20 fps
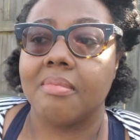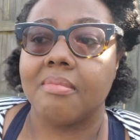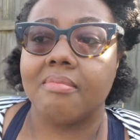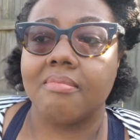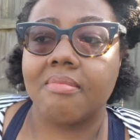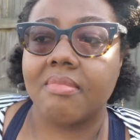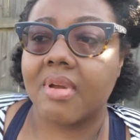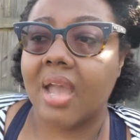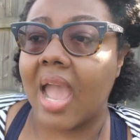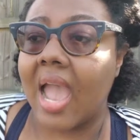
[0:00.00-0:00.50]

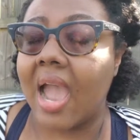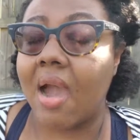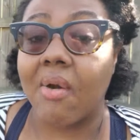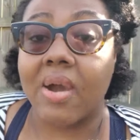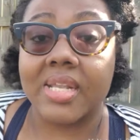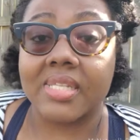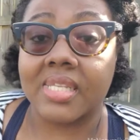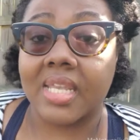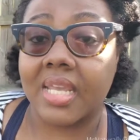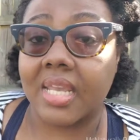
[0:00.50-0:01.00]
how I
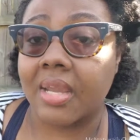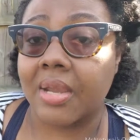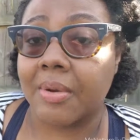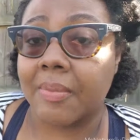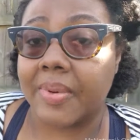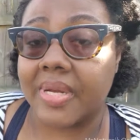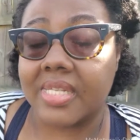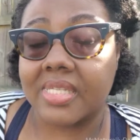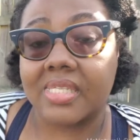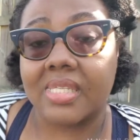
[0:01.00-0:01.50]
take care of
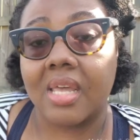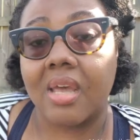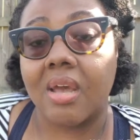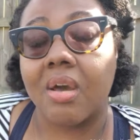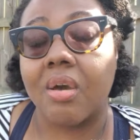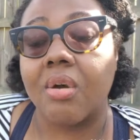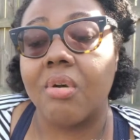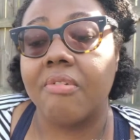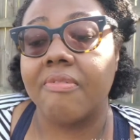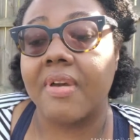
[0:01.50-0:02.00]

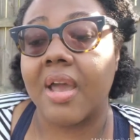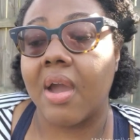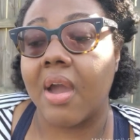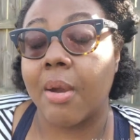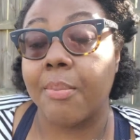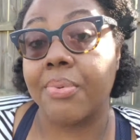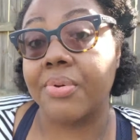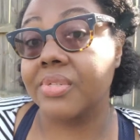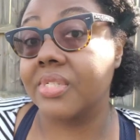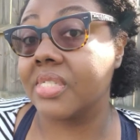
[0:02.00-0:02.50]
myself, how I
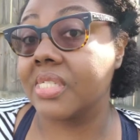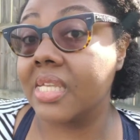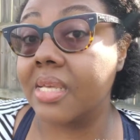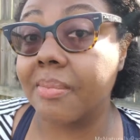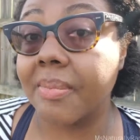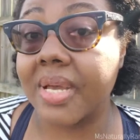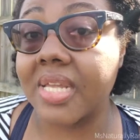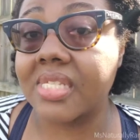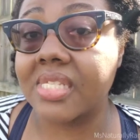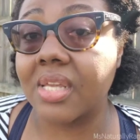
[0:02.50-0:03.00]
present
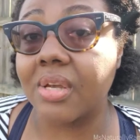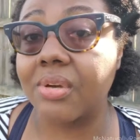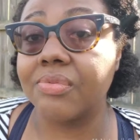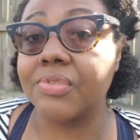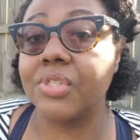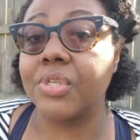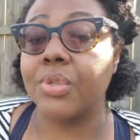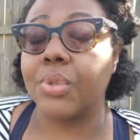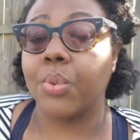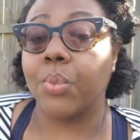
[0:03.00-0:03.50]
myself to
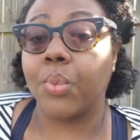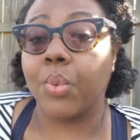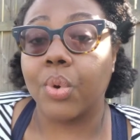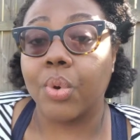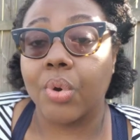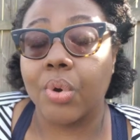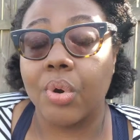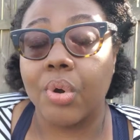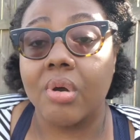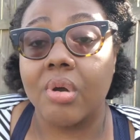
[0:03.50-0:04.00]
the
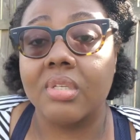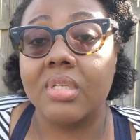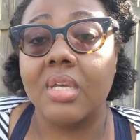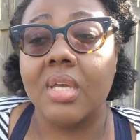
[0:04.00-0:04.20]
world,